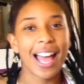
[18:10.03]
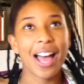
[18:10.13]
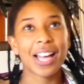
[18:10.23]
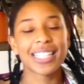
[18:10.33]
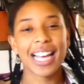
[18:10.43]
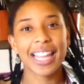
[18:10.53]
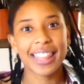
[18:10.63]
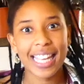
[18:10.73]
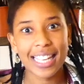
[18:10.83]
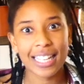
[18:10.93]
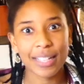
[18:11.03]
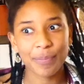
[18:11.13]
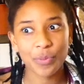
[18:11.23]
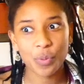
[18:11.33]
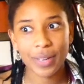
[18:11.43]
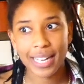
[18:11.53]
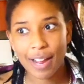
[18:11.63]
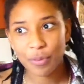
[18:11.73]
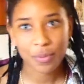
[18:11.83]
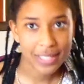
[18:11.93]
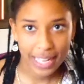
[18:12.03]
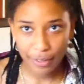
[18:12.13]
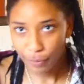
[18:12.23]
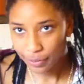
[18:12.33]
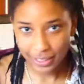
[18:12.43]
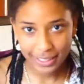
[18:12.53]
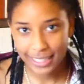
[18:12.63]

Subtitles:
And I think like when everyone was like 15,